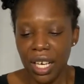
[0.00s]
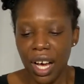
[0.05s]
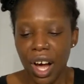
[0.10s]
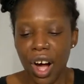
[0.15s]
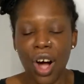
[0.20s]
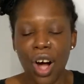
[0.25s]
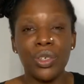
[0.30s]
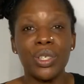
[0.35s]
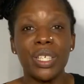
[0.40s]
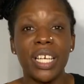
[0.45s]

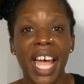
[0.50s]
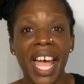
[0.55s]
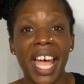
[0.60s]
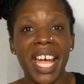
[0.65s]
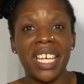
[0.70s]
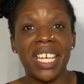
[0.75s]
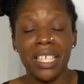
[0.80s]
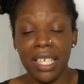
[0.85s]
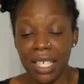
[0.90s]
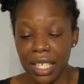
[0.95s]
Okay.
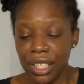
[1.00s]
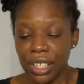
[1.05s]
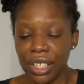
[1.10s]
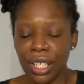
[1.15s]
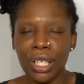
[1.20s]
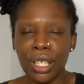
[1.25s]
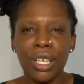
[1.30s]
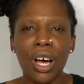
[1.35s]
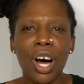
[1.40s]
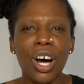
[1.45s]
The
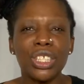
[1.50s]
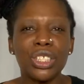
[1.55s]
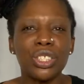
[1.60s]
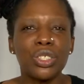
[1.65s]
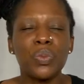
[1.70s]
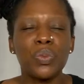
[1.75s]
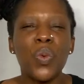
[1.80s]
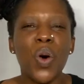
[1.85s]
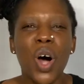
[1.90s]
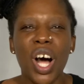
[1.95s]
last
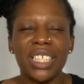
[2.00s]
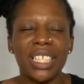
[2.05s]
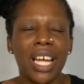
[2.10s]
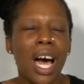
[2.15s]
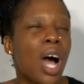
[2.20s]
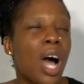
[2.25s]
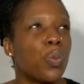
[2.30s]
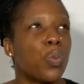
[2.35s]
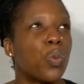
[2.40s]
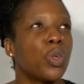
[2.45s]
one, I
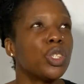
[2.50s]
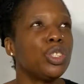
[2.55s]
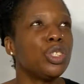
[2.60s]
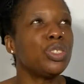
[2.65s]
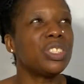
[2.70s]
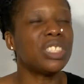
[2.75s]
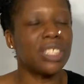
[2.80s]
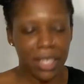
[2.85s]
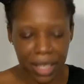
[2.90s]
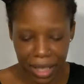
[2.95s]
want you
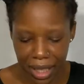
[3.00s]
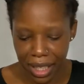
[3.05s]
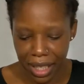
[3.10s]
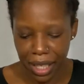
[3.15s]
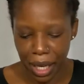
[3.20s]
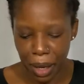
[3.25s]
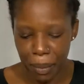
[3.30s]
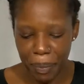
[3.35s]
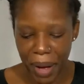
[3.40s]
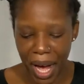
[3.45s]
to think
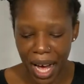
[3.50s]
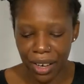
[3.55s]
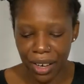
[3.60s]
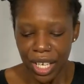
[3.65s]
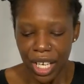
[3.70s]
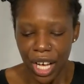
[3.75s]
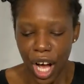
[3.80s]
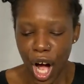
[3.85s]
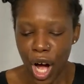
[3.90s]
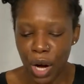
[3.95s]
about
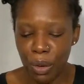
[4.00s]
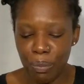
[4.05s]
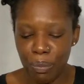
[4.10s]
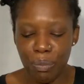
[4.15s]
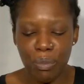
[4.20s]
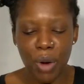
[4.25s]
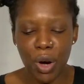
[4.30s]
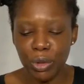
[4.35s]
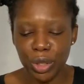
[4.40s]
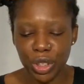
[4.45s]

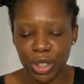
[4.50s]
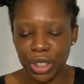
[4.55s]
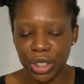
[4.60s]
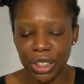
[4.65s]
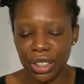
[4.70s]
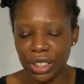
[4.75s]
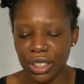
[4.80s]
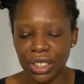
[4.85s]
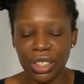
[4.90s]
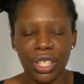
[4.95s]

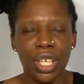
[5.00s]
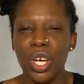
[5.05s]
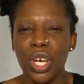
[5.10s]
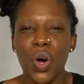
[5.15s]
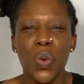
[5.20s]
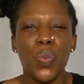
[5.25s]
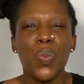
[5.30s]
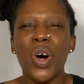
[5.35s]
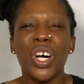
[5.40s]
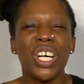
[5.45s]
emotions.
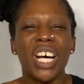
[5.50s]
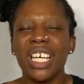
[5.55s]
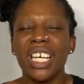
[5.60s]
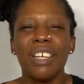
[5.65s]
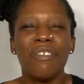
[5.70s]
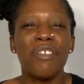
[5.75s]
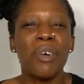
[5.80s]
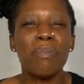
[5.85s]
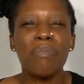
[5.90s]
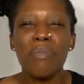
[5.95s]
What kind of
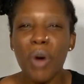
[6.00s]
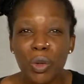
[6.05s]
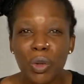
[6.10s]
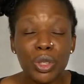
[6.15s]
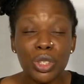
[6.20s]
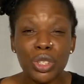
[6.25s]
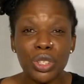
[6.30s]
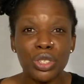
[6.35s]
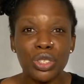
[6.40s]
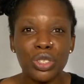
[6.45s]

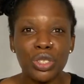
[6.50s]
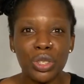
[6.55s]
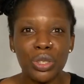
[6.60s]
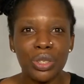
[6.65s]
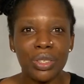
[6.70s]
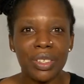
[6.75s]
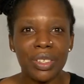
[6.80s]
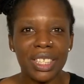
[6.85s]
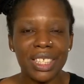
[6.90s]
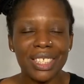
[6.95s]
emotions do you
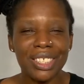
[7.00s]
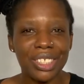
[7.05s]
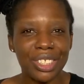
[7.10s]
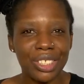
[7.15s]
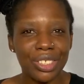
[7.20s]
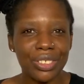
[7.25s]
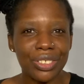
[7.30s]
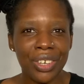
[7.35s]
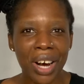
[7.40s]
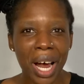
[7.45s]
think
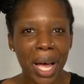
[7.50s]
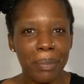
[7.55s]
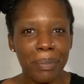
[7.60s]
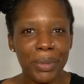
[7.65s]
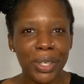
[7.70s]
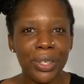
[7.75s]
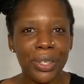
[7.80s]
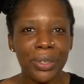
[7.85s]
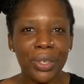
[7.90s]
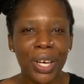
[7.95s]
describe
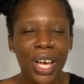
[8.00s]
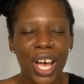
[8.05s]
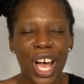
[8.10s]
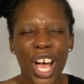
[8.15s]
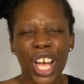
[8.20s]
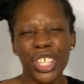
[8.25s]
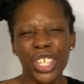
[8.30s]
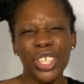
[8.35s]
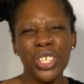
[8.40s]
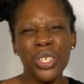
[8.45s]
you? Are
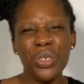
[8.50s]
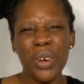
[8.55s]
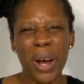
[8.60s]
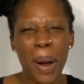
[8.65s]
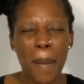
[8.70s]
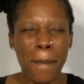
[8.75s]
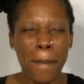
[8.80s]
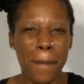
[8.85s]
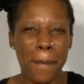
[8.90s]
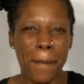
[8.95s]
you a
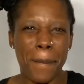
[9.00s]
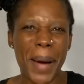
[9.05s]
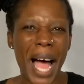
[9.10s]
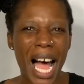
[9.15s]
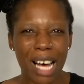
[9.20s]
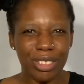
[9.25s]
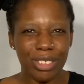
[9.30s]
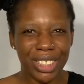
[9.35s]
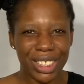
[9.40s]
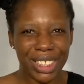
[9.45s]

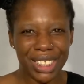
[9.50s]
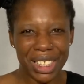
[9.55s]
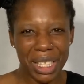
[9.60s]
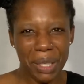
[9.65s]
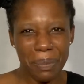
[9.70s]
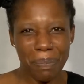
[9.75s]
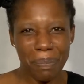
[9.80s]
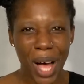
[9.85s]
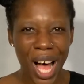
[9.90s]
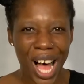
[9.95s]
bouncy
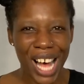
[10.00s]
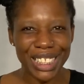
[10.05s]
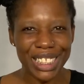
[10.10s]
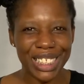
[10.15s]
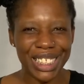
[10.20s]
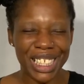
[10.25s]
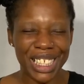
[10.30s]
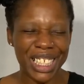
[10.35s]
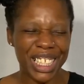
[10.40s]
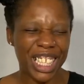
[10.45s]

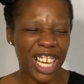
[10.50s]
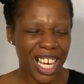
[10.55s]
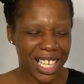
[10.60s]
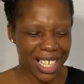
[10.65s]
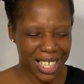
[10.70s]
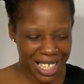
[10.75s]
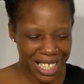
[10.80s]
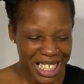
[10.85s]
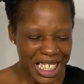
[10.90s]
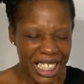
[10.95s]
person, like
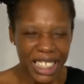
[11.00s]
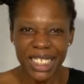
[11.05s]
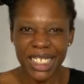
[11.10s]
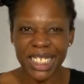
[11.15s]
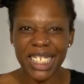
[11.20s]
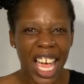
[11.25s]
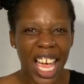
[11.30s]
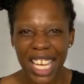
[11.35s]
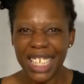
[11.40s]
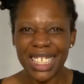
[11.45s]
a
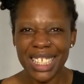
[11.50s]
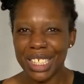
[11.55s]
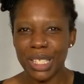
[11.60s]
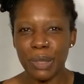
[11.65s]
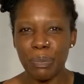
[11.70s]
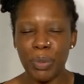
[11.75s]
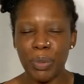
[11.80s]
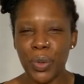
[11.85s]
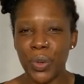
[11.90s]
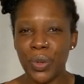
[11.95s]
tennis
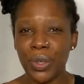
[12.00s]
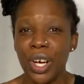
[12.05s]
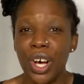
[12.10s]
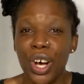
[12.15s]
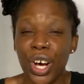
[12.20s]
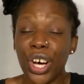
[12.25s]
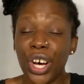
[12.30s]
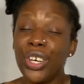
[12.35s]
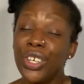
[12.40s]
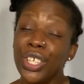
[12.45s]
ball?
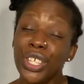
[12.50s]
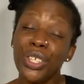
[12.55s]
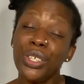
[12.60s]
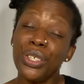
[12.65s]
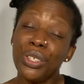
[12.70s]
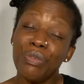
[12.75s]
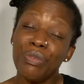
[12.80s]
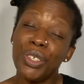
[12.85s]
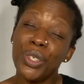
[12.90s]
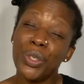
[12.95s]
Or are you a
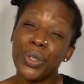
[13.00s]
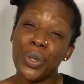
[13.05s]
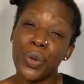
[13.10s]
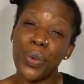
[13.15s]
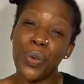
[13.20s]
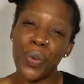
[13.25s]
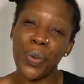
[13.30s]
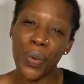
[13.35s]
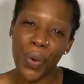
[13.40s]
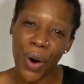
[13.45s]
real
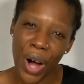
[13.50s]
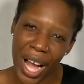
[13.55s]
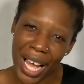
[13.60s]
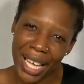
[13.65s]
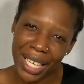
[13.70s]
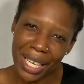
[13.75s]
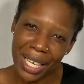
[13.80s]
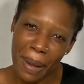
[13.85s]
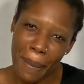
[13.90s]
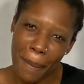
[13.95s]

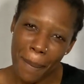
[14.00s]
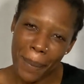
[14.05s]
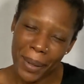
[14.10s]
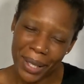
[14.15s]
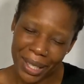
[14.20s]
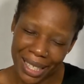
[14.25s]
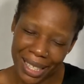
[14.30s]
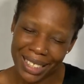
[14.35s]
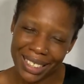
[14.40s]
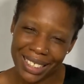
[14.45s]
quiet
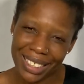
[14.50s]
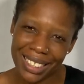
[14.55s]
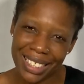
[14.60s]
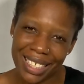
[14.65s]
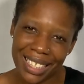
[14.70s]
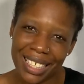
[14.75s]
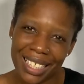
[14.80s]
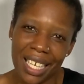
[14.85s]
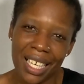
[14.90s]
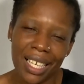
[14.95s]
person,
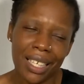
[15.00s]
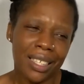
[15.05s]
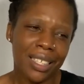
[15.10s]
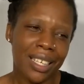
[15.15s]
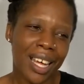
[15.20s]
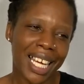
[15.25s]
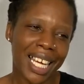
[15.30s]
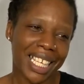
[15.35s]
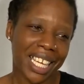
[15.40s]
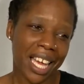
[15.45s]

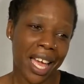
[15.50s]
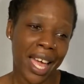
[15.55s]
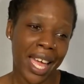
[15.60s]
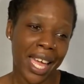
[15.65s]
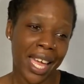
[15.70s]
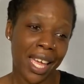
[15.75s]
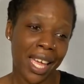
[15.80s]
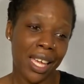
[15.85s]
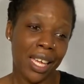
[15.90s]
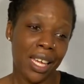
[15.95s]
like
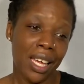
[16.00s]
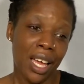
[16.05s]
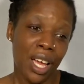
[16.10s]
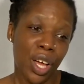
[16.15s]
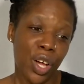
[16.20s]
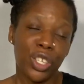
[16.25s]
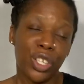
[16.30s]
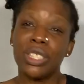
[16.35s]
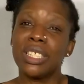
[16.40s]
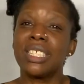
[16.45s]
a
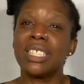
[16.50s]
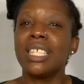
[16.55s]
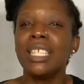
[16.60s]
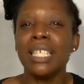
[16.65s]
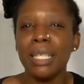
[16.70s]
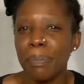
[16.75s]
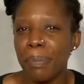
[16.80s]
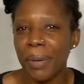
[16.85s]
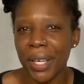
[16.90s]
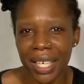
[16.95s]

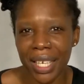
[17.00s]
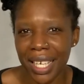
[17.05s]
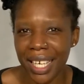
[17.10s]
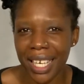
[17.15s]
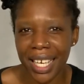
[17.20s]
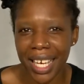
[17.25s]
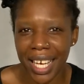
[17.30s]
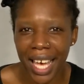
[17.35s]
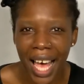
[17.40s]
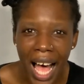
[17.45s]
sleeping
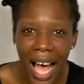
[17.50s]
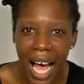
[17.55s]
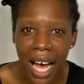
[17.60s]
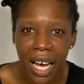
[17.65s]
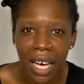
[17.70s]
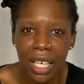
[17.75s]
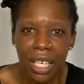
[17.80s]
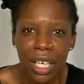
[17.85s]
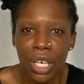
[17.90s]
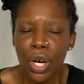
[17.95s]
cat?
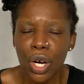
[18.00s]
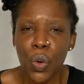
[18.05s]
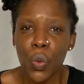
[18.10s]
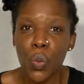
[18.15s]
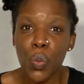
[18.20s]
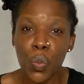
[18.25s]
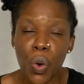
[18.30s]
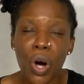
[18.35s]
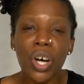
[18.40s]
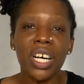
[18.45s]

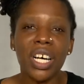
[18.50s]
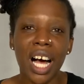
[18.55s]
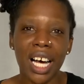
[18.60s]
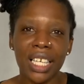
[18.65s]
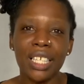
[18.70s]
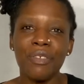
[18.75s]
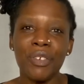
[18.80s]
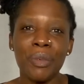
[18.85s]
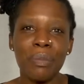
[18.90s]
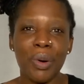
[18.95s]
What kind
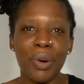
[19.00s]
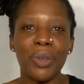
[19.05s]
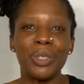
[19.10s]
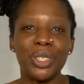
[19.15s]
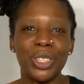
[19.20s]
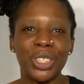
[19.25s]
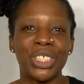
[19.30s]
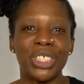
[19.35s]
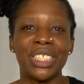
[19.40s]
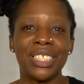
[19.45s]
of
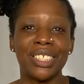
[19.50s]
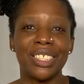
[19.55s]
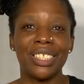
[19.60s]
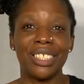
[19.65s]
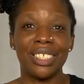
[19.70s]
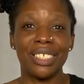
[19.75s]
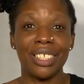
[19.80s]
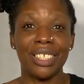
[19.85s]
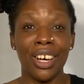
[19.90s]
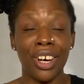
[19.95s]
emotions
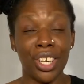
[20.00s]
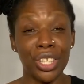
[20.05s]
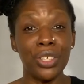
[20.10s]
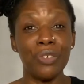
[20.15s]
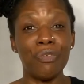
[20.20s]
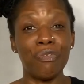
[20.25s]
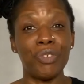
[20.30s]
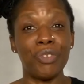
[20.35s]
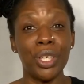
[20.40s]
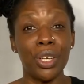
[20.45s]
are you
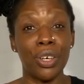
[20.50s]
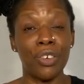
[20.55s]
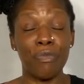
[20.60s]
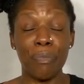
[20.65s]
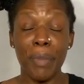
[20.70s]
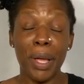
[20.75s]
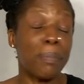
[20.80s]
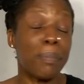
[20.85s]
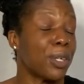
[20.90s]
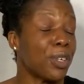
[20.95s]
full of?
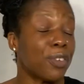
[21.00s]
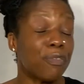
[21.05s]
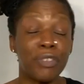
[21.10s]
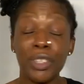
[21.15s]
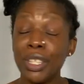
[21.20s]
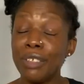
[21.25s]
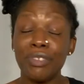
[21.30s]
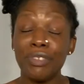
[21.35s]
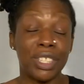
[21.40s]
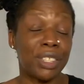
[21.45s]
Maybe you're full
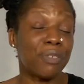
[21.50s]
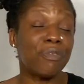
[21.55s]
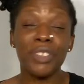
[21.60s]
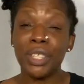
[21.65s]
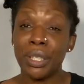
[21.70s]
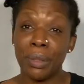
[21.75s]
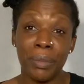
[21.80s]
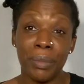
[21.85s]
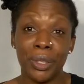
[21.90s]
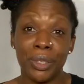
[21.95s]
of different
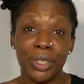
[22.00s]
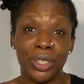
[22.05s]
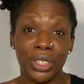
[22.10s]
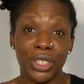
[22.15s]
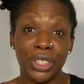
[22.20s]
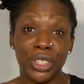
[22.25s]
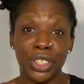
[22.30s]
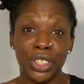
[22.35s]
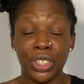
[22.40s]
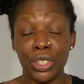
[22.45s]

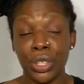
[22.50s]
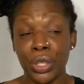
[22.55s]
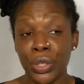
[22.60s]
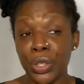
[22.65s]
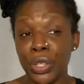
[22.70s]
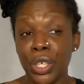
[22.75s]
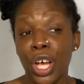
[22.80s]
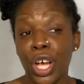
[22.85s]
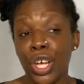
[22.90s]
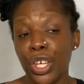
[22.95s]
emotions. So
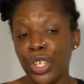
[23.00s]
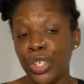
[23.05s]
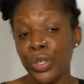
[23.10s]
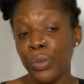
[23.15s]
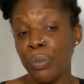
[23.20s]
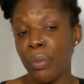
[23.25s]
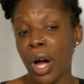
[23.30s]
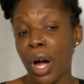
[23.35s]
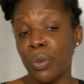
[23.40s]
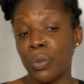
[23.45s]
you
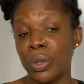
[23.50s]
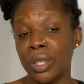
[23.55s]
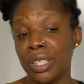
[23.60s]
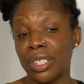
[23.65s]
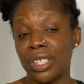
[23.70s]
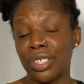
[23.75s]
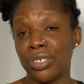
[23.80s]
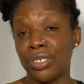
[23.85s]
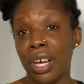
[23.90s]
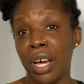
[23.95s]
might want to
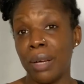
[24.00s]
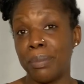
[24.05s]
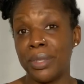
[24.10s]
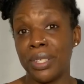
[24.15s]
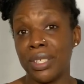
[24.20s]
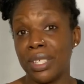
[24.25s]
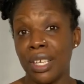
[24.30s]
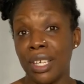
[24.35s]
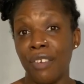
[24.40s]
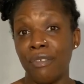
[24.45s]
describe
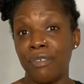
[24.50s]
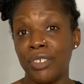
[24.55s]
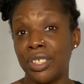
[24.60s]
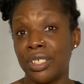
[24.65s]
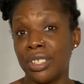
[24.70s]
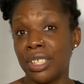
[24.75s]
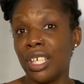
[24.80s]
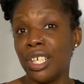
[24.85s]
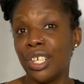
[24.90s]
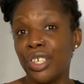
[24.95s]
yourself as
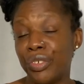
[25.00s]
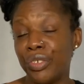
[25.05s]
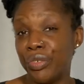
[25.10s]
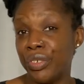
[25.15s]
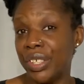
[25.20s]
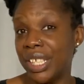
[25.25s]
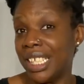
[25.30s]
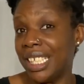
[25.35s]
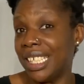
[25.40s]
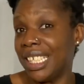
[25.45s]

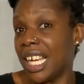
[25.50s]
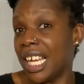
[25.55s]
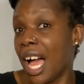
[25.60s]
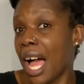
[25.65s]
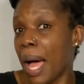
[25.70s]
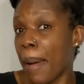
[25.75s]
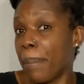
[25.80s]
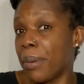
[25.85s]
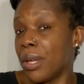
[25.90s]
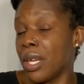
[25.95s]
really
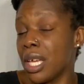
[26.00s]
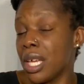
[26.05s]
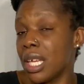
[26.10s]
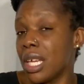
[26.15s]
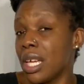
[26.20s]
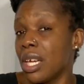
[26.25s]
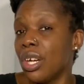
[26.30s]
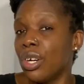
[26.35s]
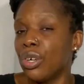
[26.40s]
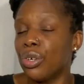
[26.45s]
happy,
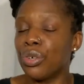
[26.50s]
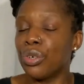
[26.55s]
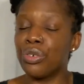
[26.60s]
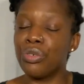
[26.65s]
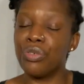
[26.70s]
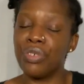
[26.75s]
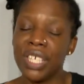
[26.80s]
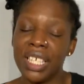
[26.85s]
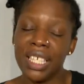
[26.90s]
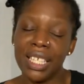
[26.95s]
or
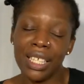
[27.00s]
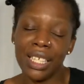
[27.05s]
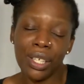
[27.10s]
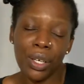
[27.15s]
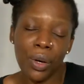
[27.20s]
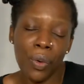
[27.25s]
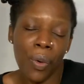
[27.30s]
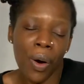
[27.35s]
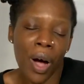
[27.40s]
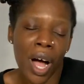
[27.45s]
really
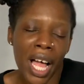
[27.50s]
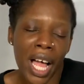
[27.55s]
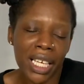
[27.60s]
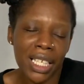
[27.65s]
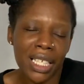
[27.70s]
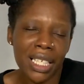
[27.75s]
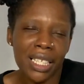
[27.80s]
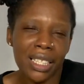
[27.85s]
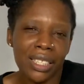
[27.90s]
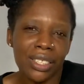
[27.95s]

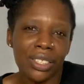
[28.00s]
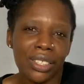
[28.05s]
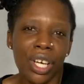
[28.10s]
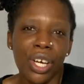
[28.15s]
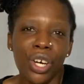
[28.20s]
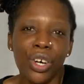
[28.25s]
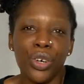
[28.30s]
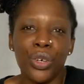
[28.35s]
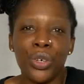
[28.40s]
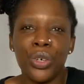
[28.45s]
quiet,
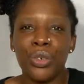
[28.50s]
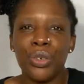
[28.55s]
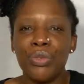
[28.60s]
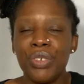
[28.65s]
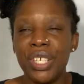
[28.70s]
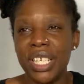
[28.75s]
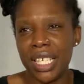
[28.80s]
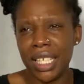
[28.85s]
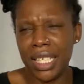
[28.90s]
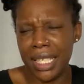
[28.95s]
or
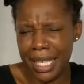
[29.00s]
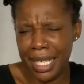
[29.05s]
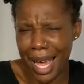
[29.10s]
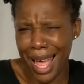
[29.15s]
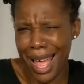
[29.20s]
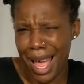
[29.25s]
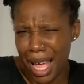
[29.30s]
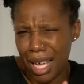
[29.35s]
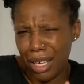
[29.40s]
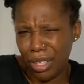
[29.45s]
really
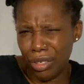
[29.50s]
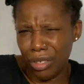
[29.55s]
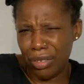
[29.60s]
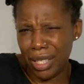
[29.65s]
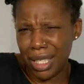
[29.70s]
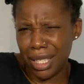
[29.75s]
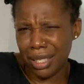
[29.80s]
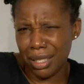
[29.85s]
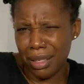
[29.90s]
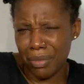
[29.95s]
angry
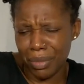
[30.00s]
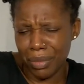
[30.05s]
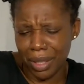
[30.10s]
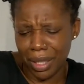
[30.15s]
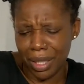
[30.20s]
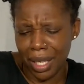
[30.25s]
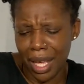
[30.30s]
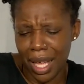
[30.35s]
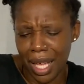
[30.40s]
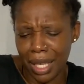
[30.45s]

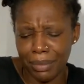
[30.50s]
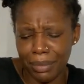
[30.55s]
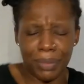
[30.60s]
sometimes.